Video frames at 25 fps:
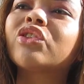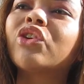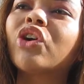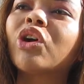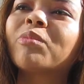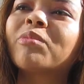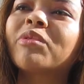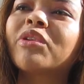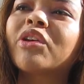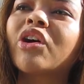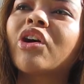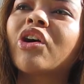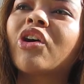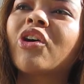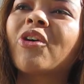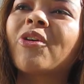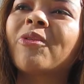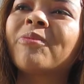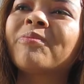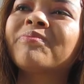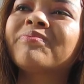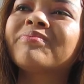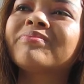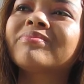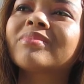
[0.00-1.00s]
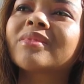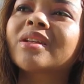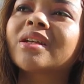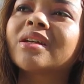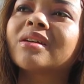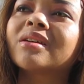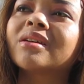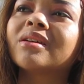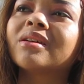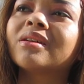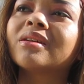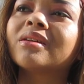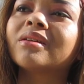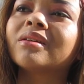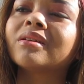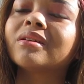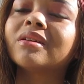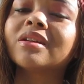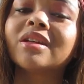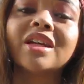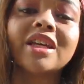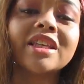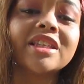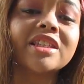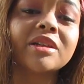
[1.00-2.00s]
Scorpio,
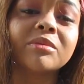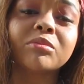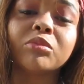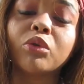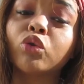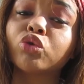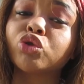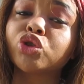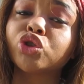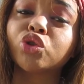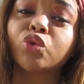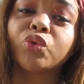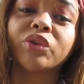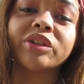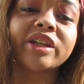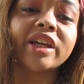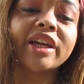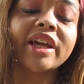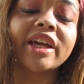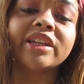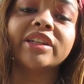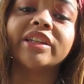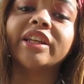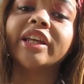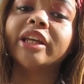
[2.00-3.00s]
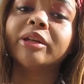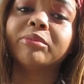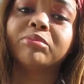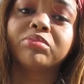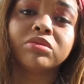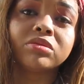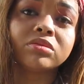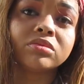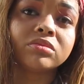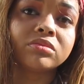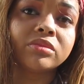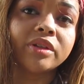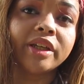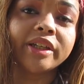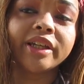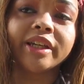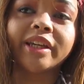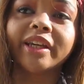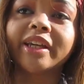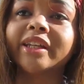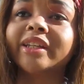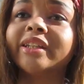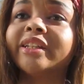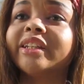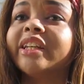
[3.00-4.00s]
it's emotional. It can get deep. It
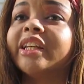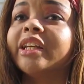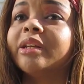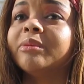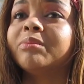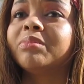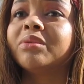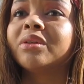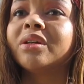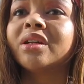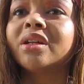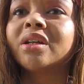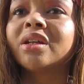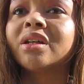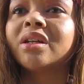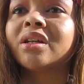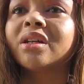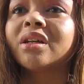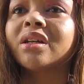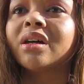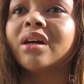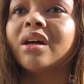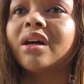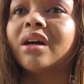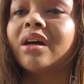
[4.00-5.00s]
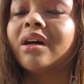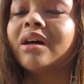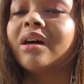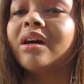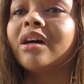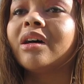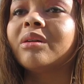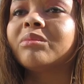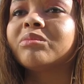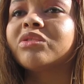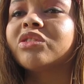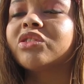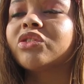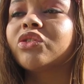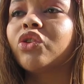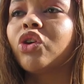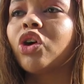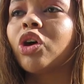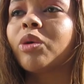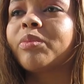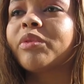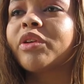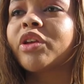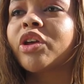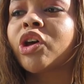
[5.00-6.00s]
can get deep um,
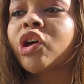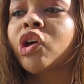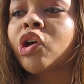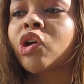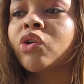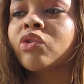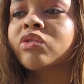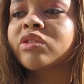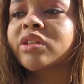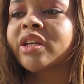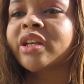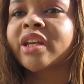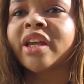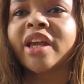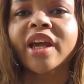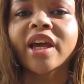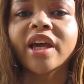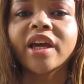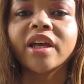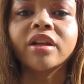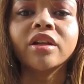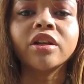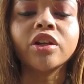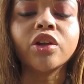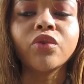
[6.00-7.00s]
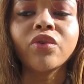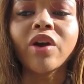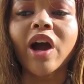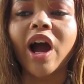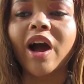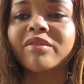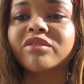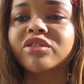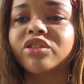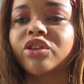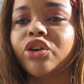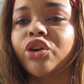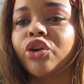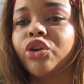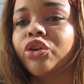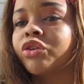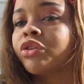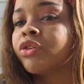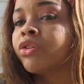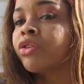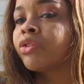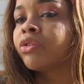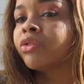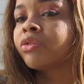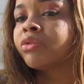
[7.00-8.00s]
Scorpios, again, you have to
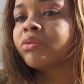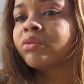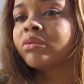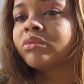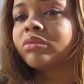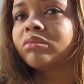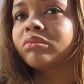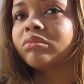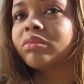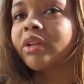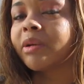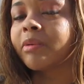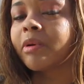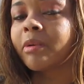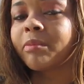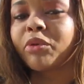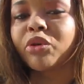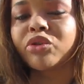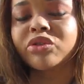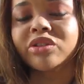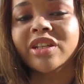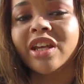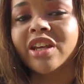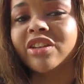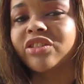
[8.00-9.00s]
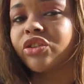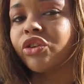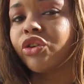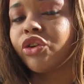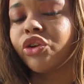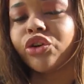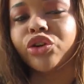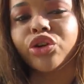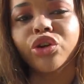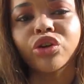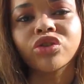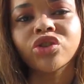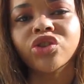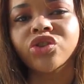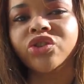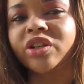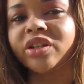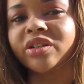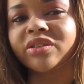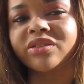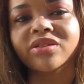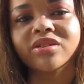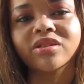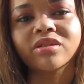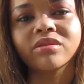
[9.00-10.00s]
earn, like a person has to earn your
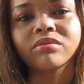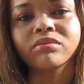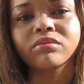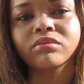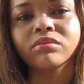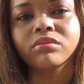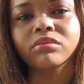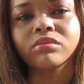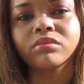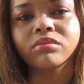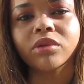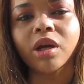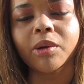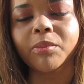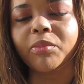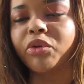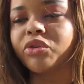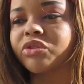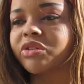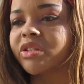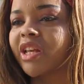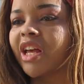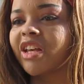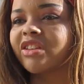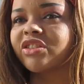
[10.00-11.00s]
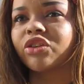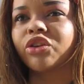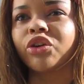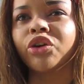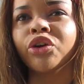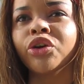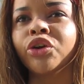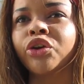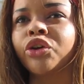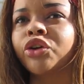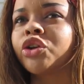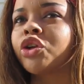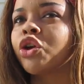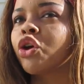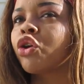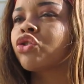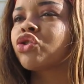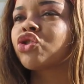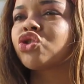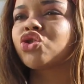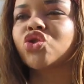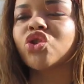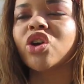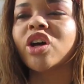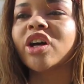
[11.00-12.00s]
trust. A person has to earn your
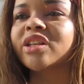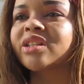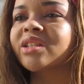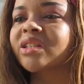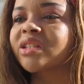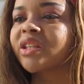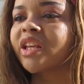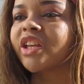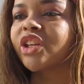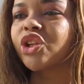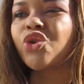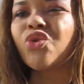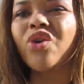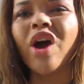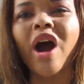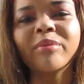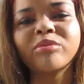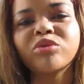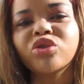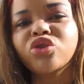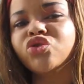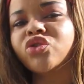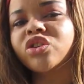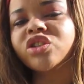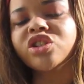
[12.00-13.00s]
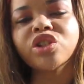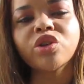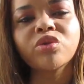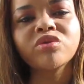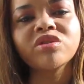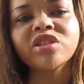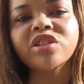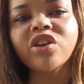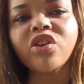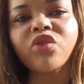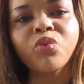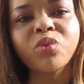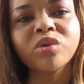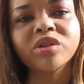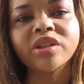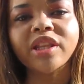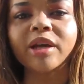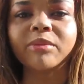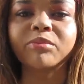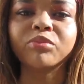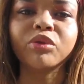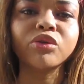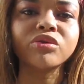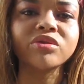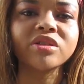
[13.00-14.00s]
trust and you have to trust yourself with
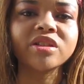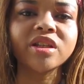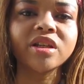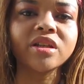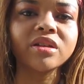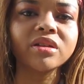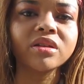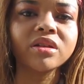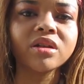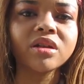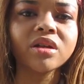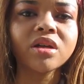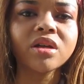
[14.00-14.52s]
that person.